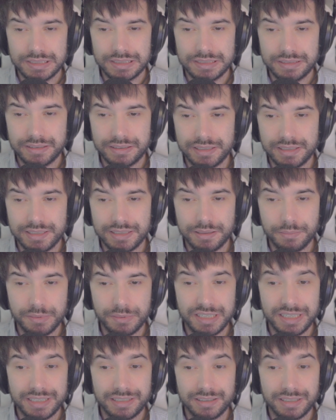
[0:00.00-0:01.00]
There's something
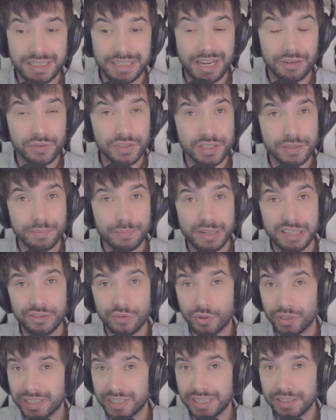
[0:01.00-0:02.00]
like a counter spell or
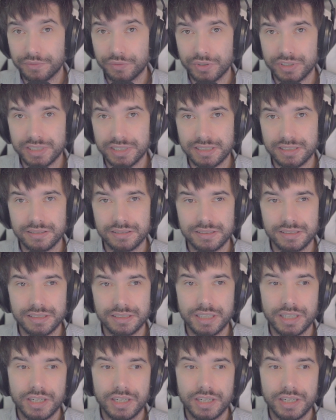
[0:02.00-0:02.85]
a kick, for instance,